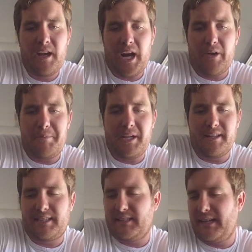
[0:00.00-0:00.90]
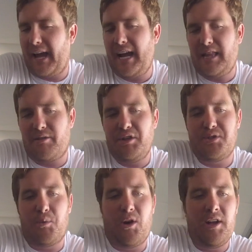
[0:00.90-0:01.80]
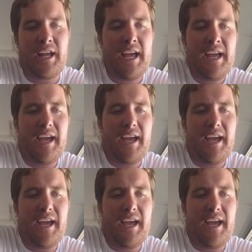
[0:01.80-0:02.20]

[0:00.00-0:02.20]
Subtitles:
I repeat, this is an 8:3-to-1,